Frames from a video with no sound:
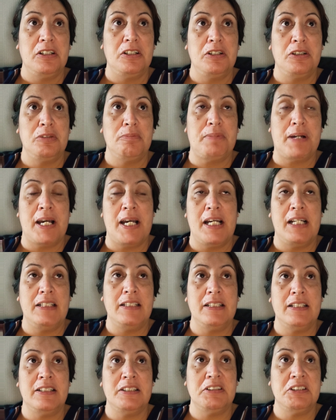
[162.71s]
her
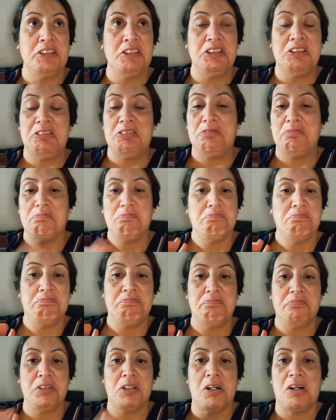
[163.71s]
partner's
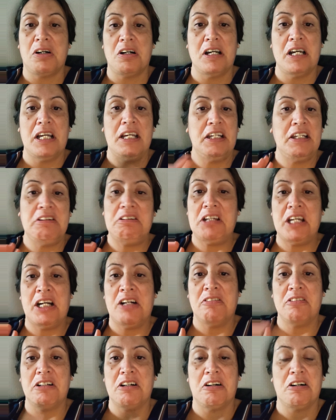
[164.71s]
koi,
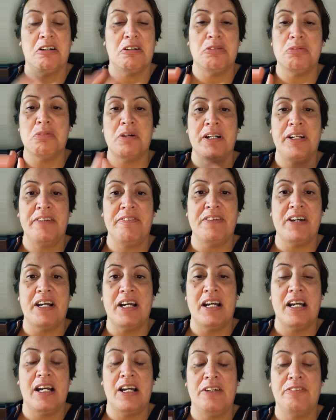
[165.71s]
alcohol,
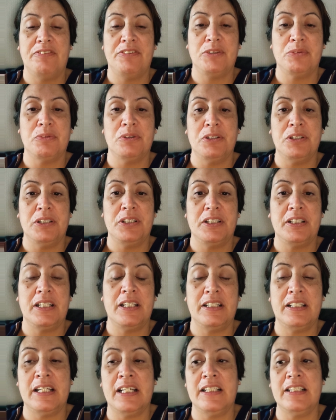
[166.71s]
whatever, after work
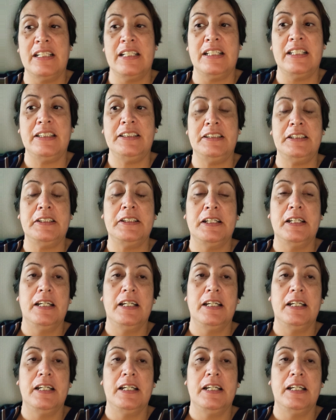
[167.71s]
that they need,